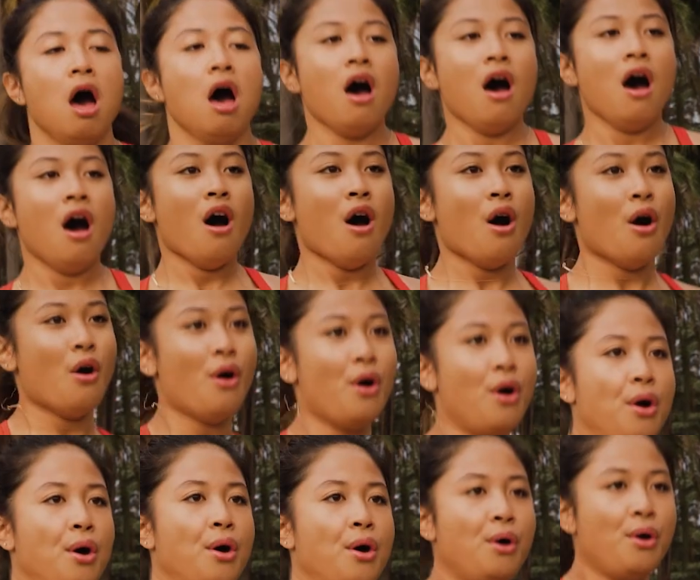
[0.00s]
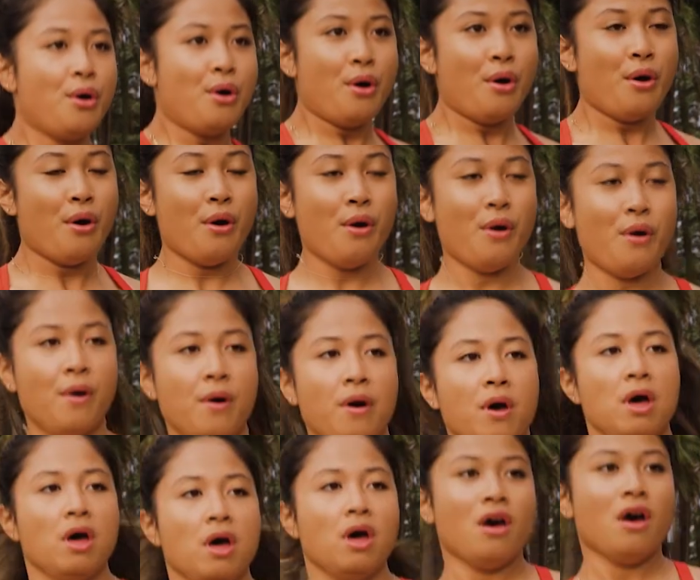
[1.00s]
emotional states than just drive and
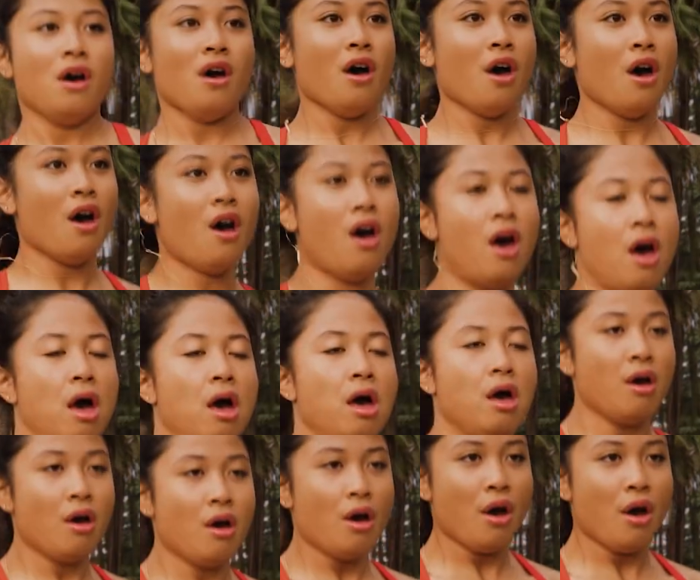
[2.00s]
motivation, for example.